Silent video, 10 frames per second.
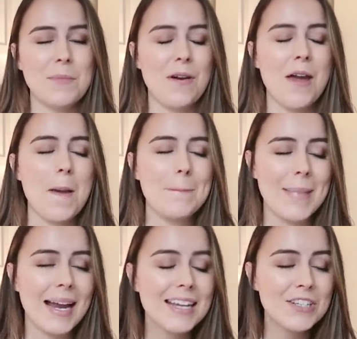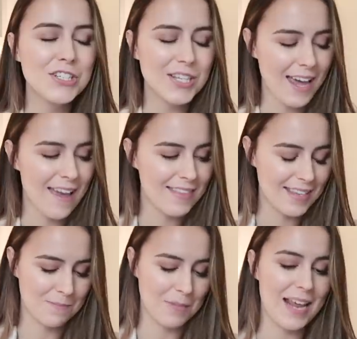but I managed to get
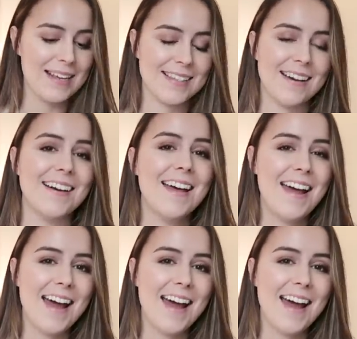this blazer.